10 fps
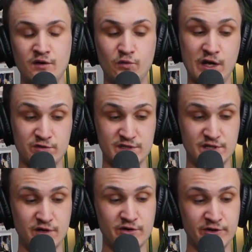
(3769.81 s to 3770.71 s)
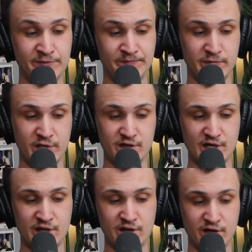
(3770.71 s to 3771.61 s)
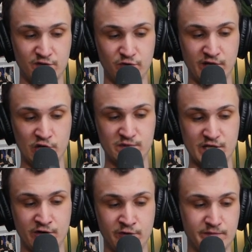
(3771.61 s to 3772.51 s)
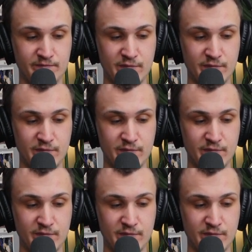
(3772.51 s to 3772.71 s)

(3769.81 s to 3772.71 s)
when I was younger, like that like really helped out.